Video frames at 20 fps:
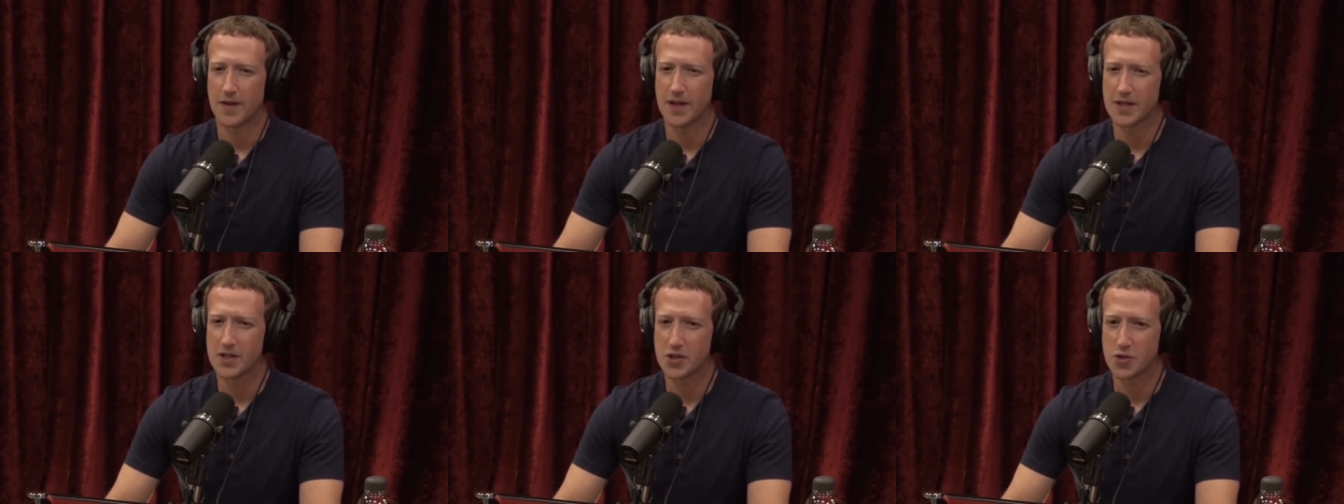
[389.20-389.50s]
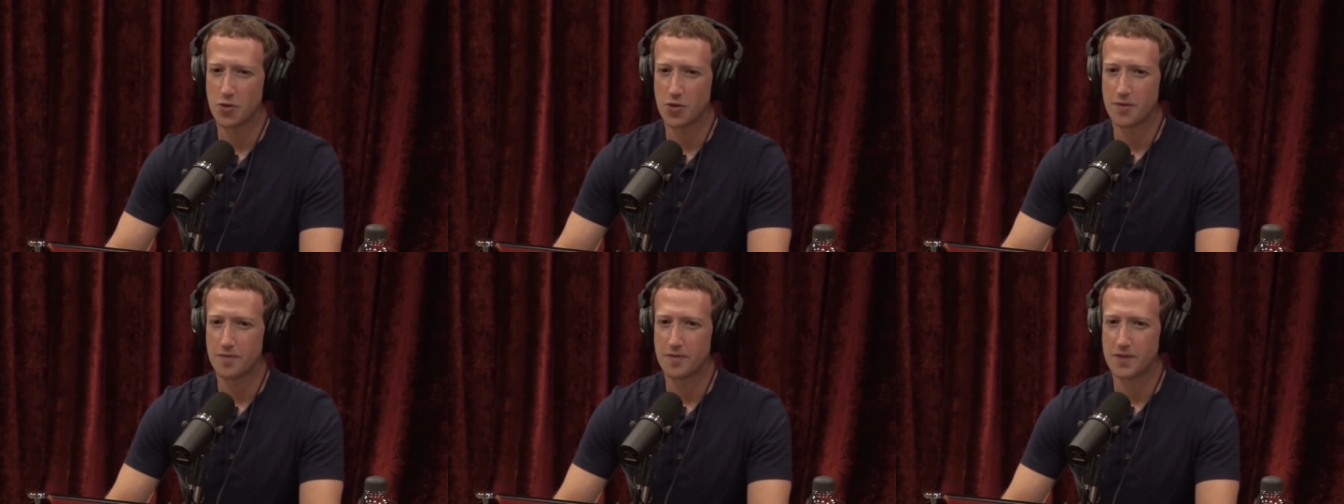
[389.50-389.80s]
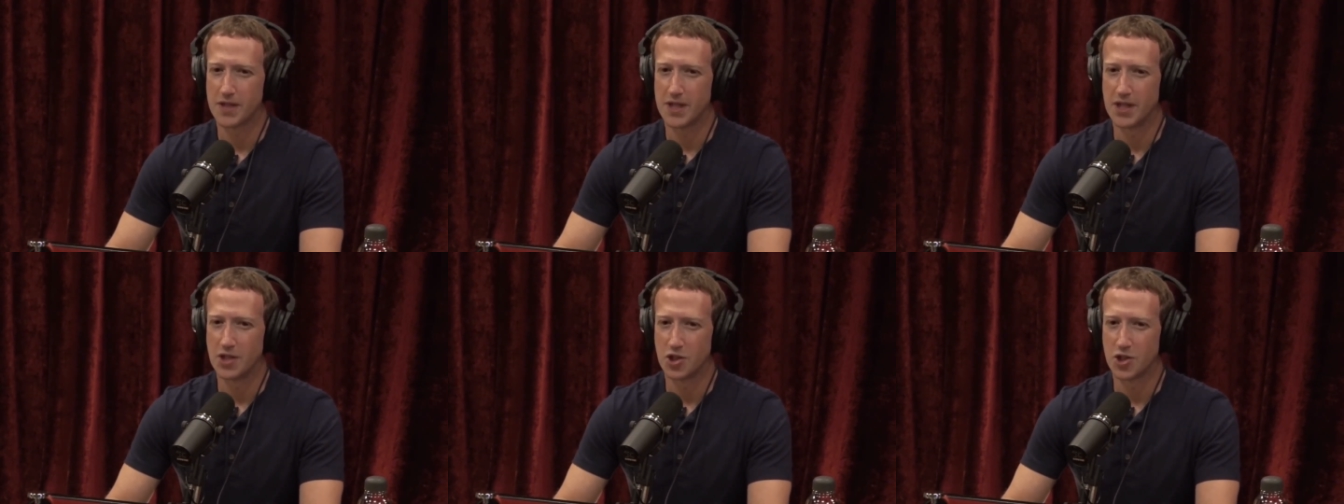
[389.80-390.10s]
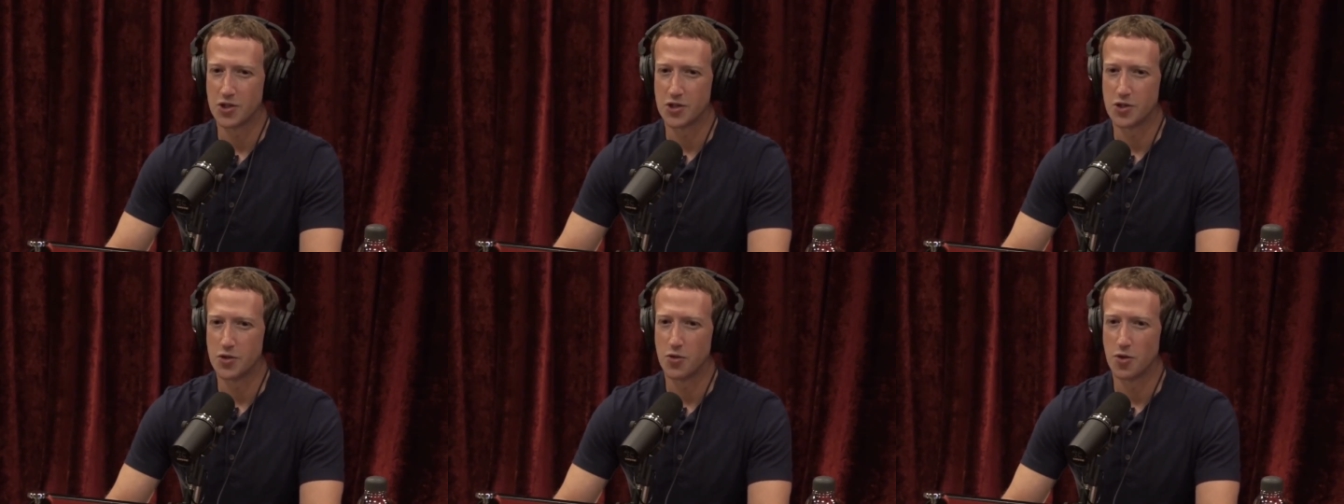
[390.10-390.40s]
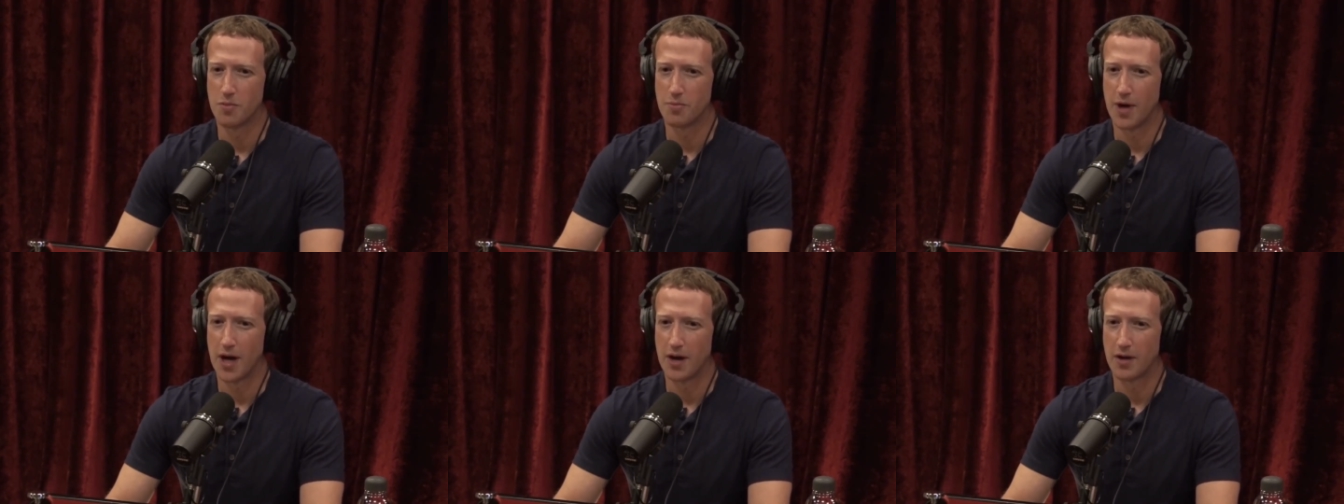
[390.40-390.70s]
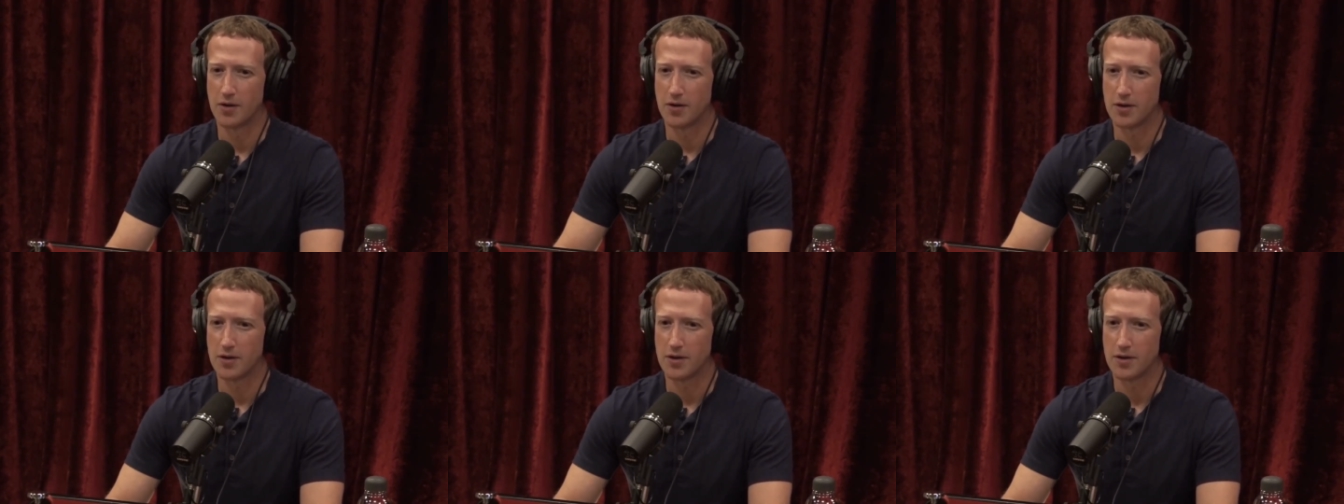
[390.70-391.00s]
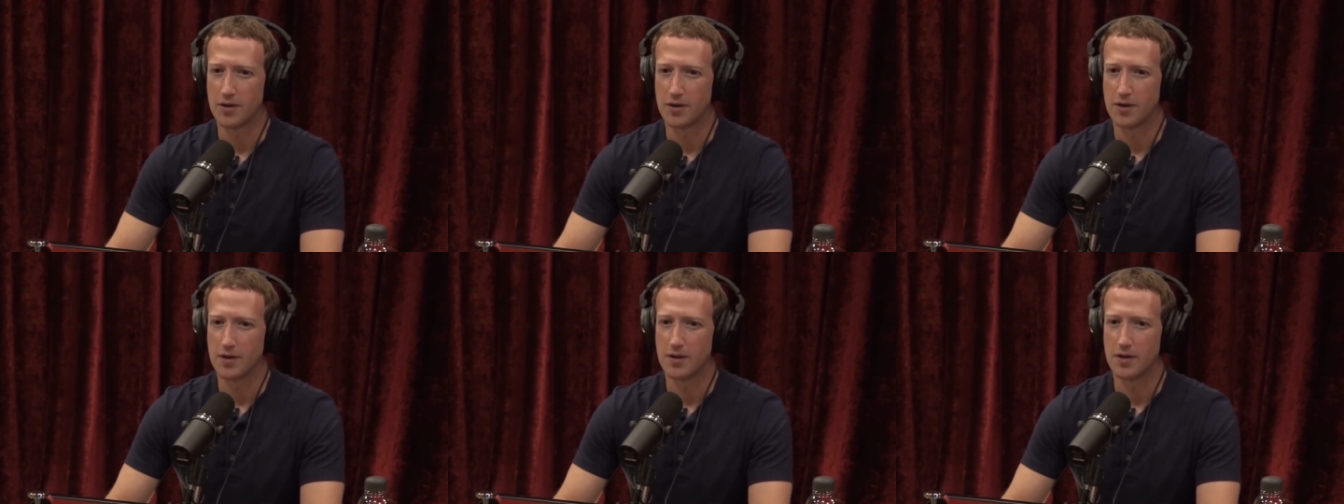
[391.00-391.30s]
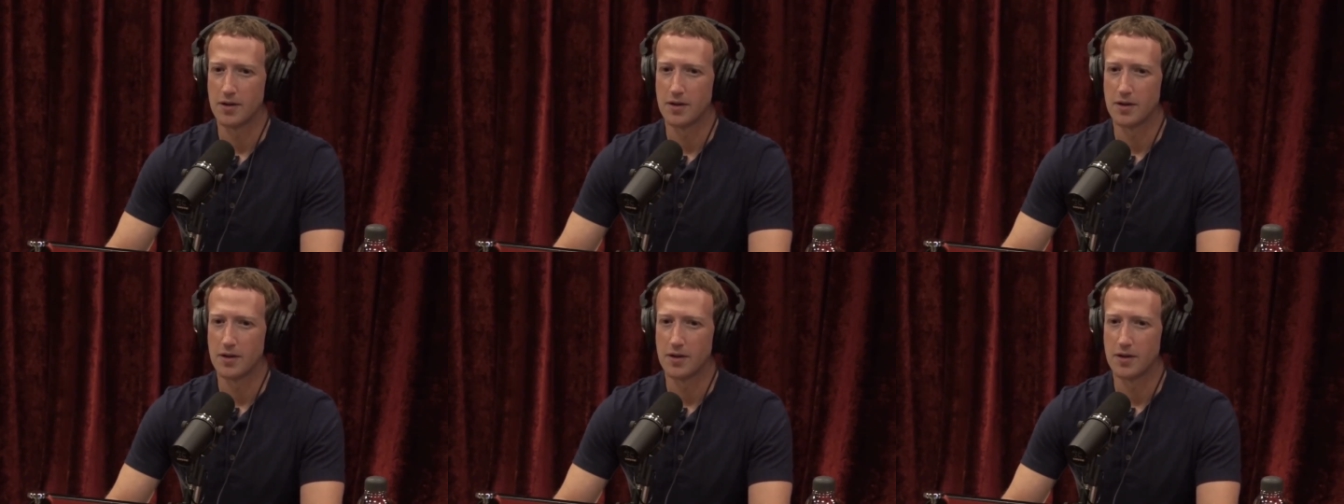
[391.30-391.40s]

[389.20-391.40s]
I think it sort of teaches you about